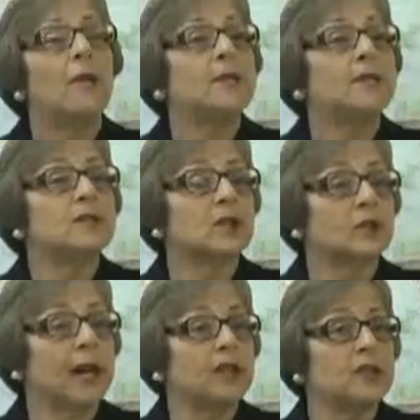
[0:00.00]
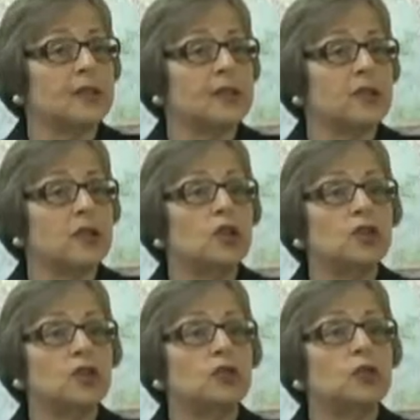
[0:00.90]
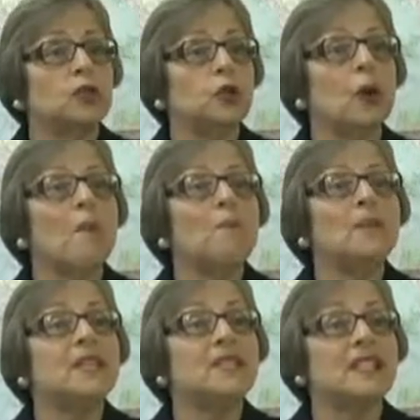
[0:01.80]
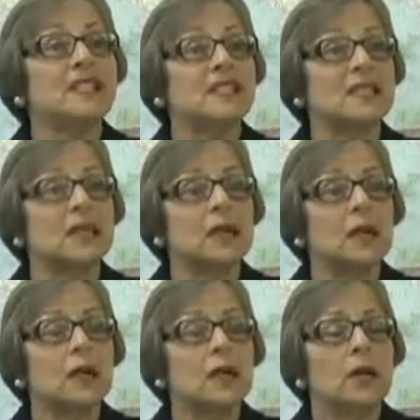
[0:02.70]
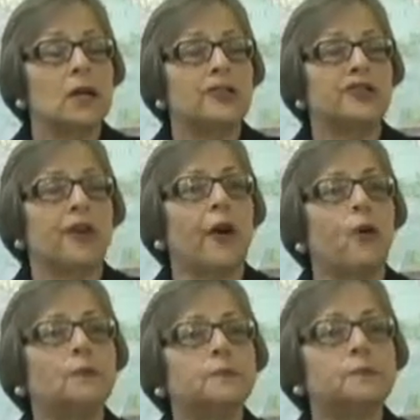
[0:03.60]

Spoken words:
business arrangement to do business. So,